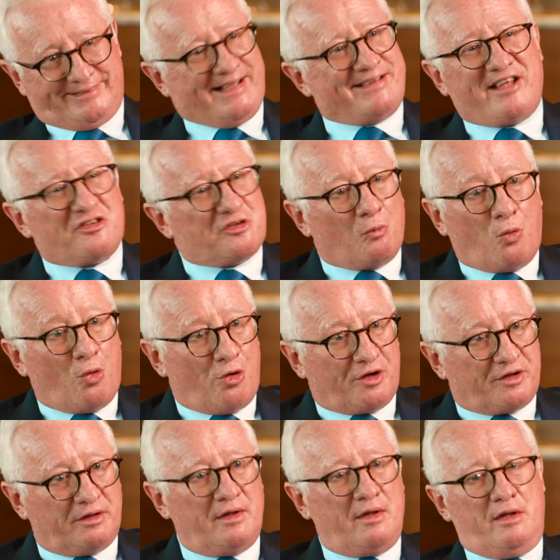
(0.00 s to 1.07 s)
It doesn't
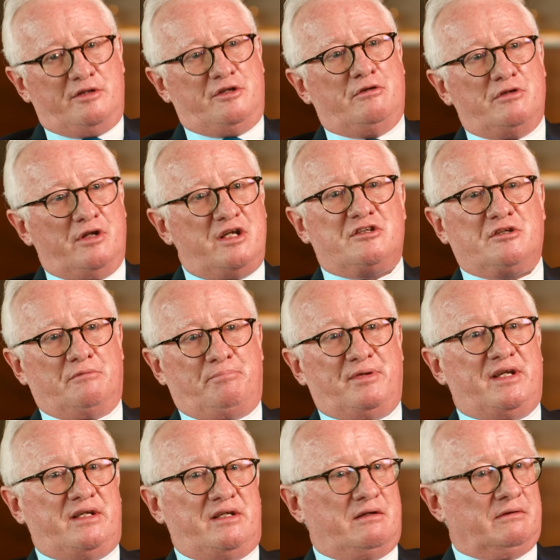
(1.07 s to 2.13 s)
work. You need to
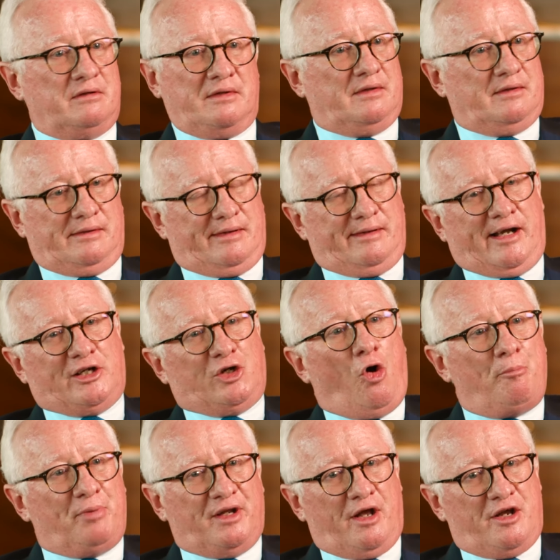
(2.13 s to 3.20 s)
be a
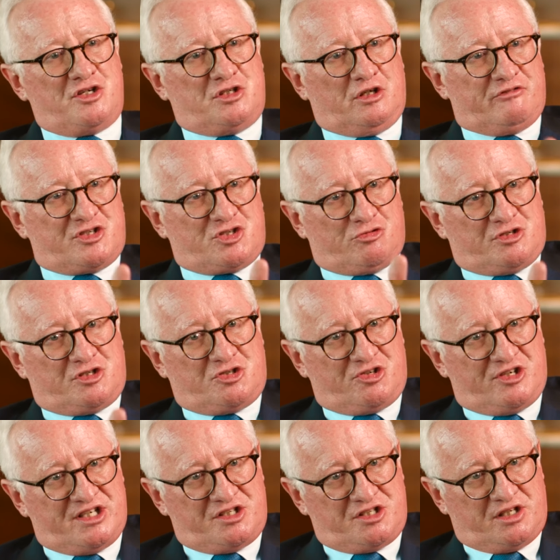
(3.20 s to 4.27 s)
combination of
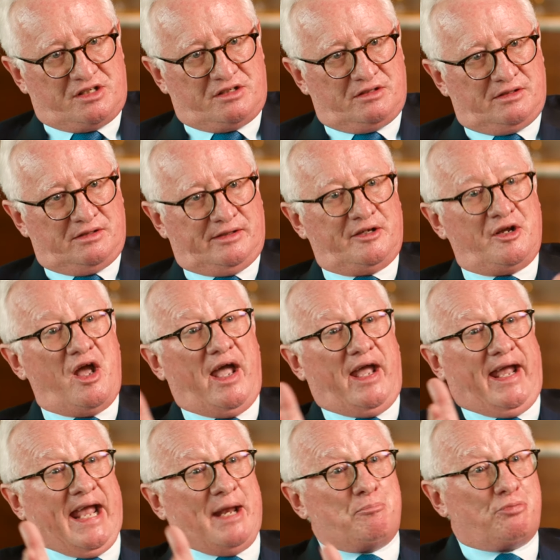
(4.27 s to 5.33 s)
strategic
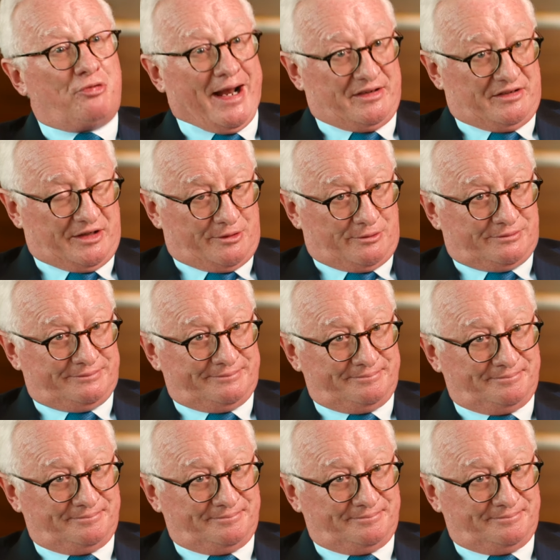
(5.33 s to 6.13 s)
and practical